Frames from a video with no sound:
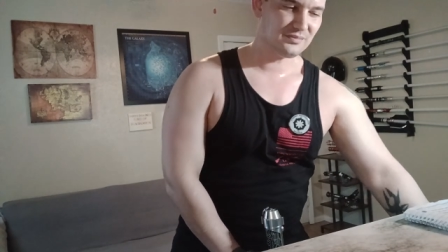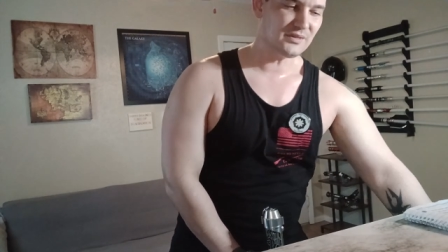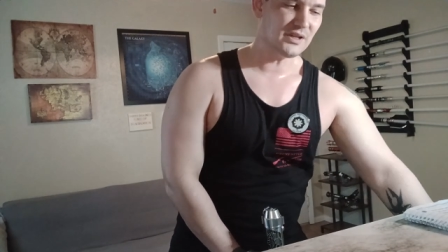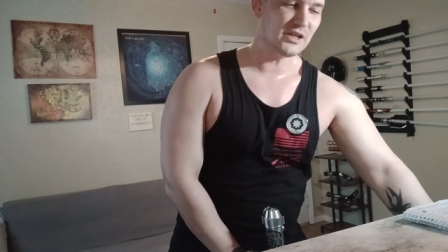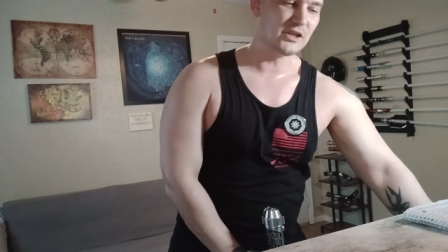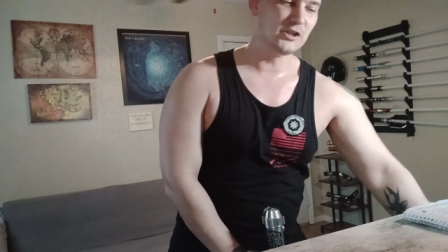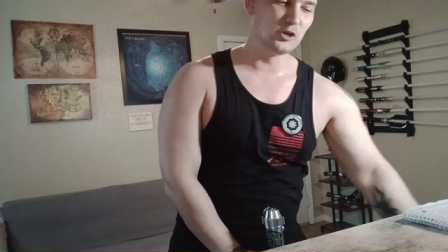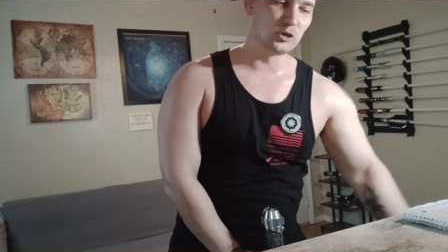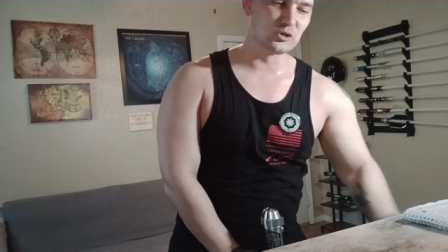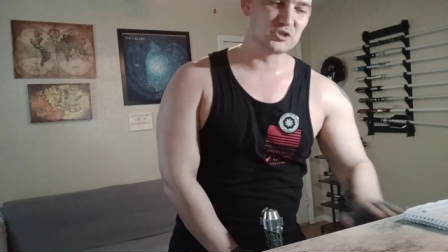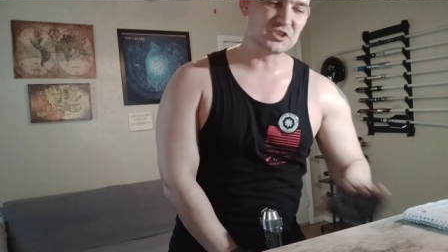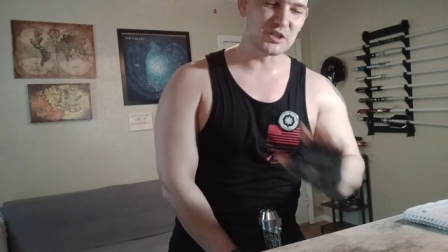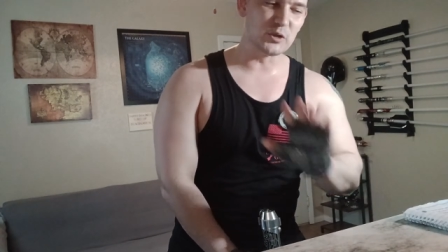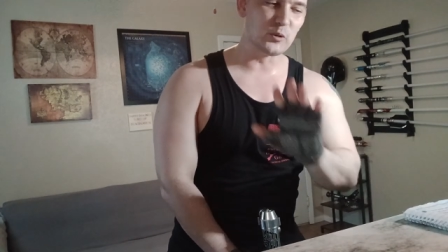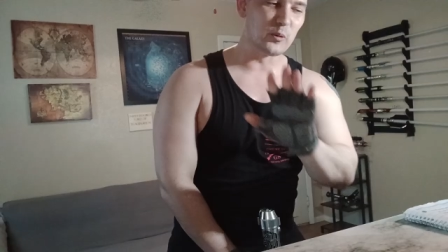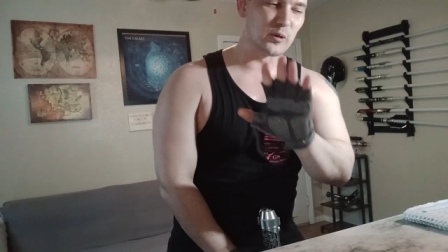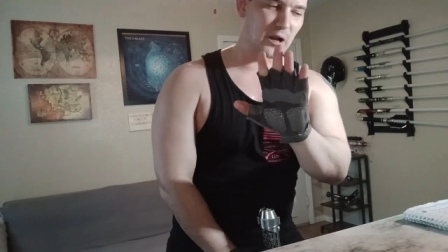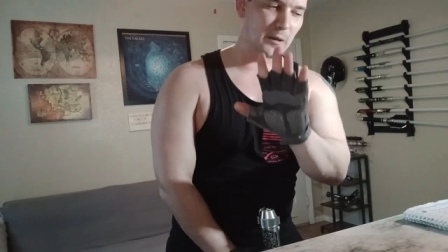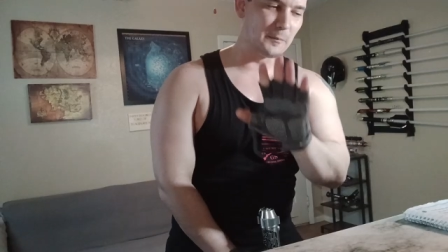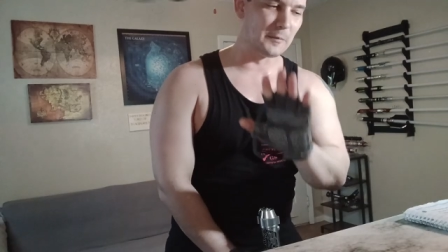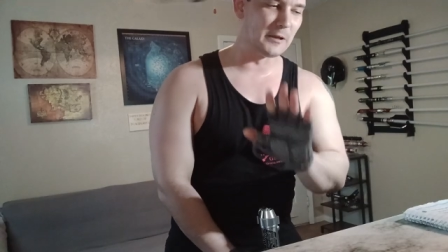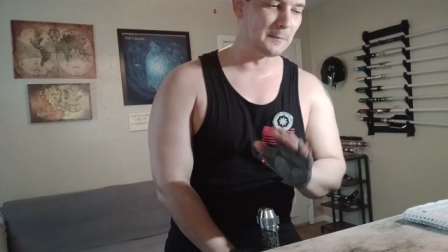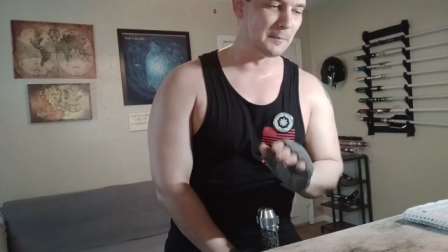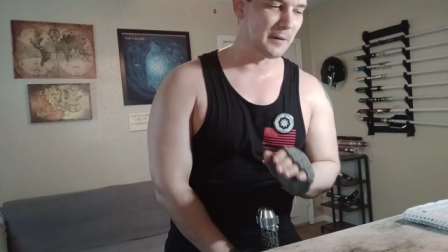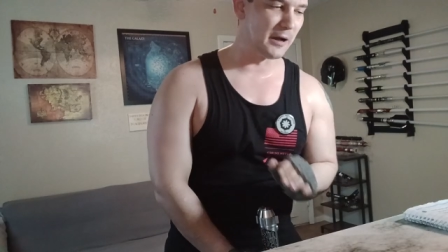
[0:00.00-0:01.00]
You'll see what
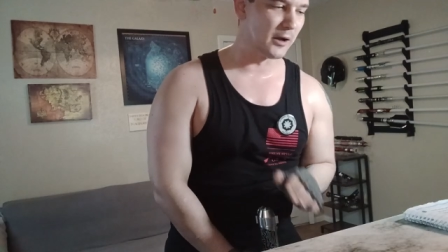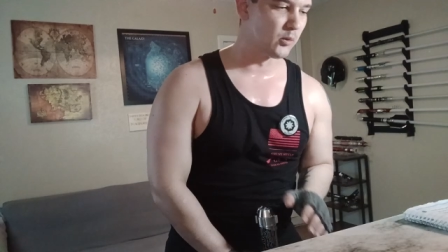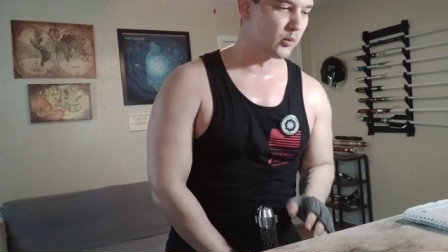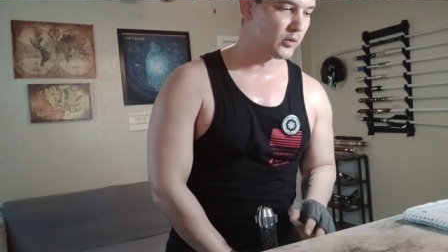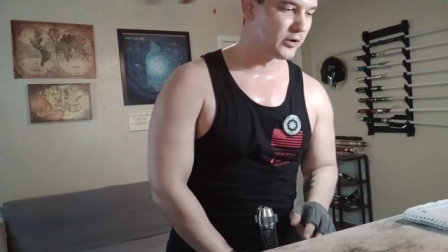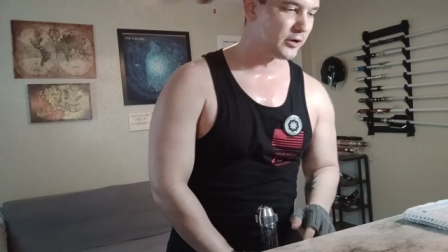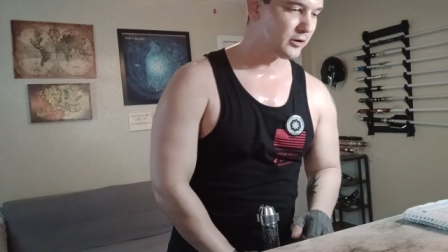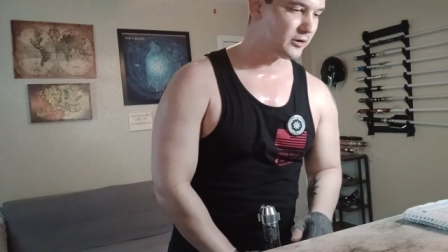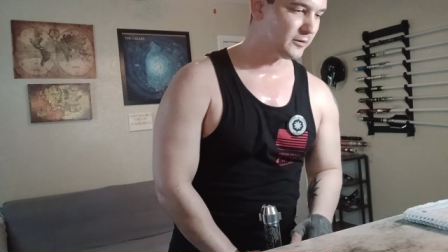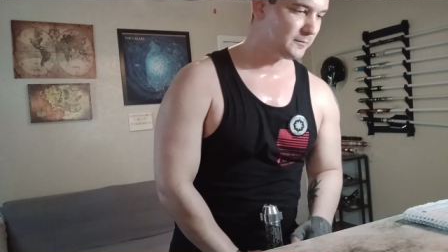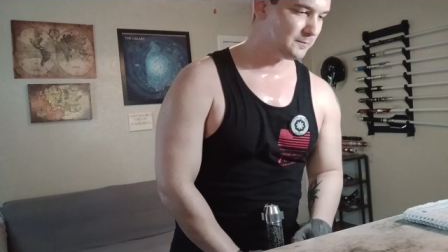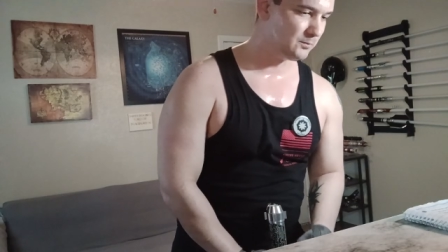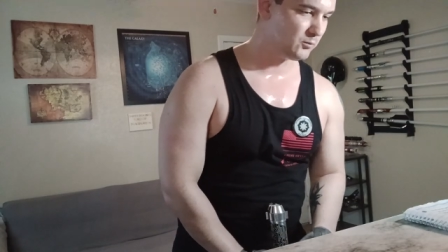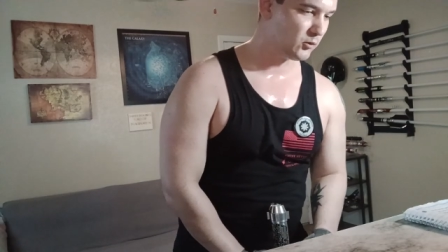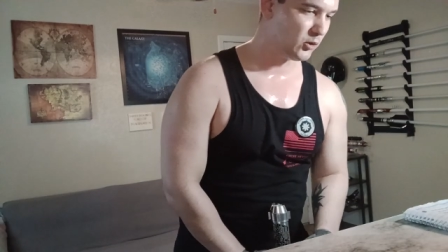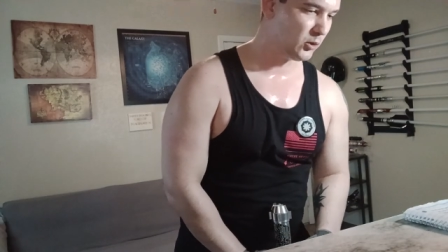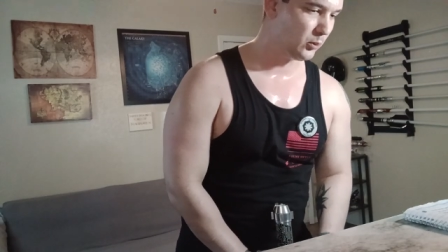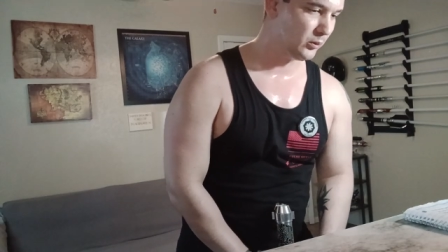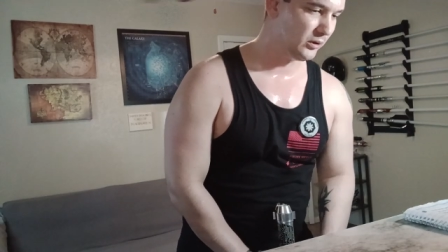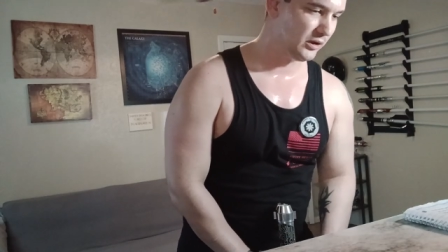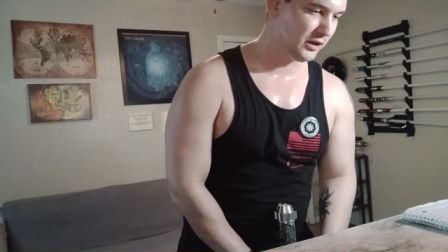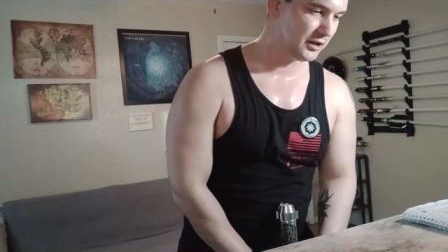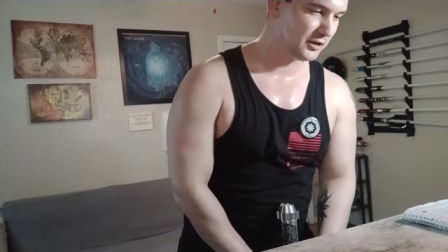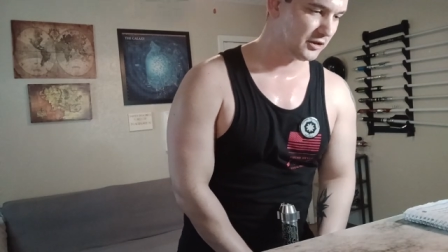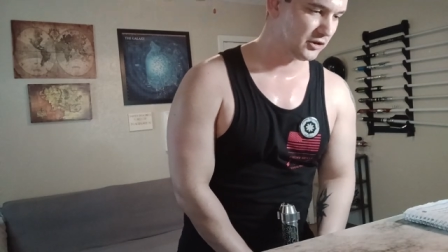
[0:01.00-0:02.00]
I mean by weird when
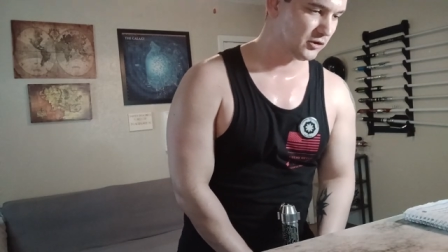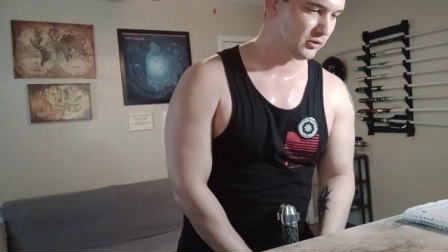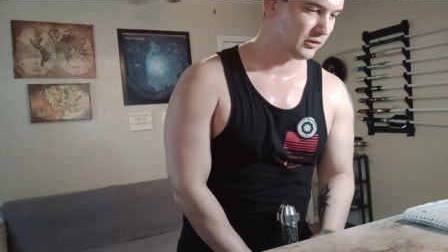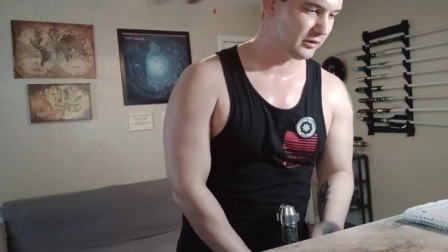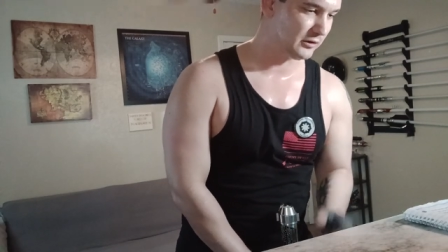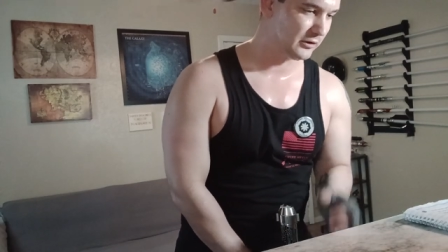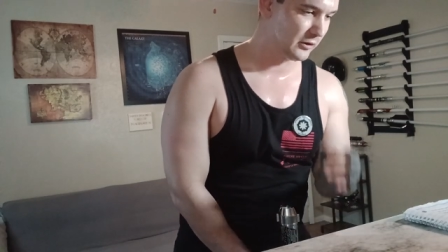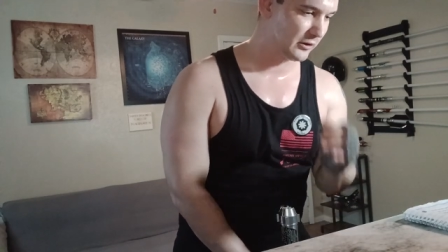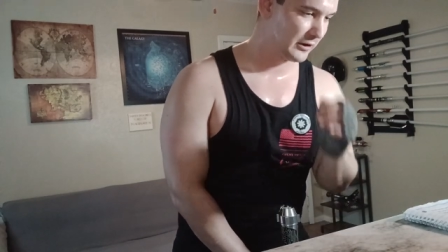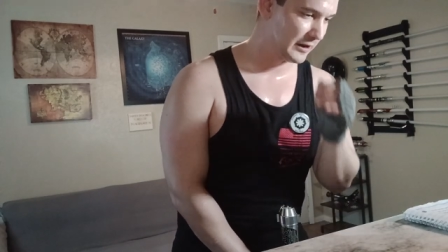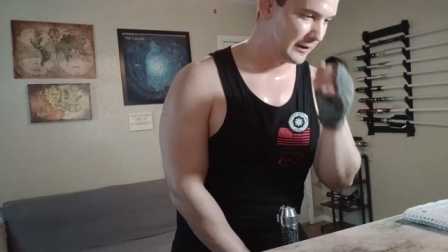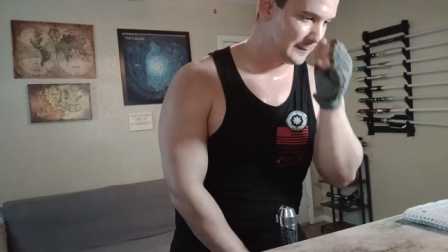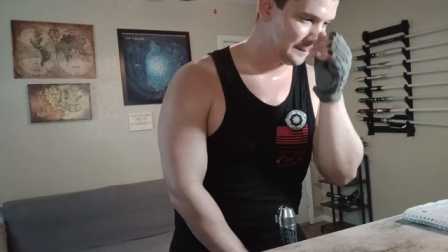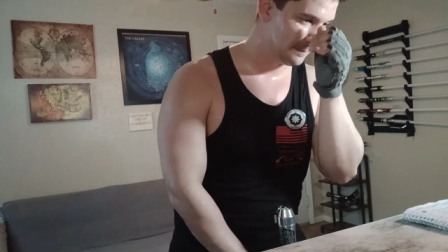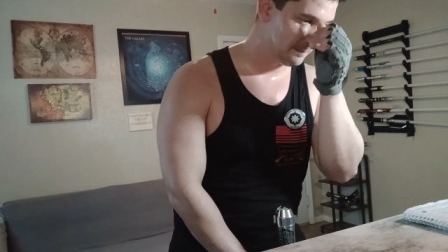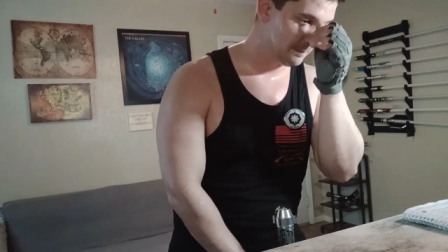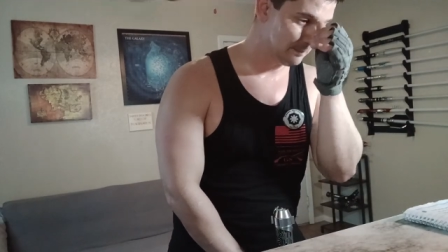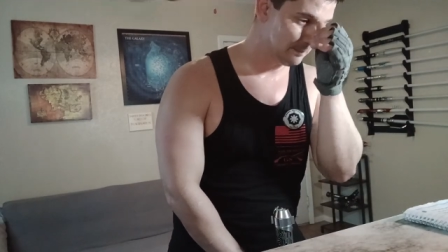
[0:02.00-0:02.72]
we get to it, okay?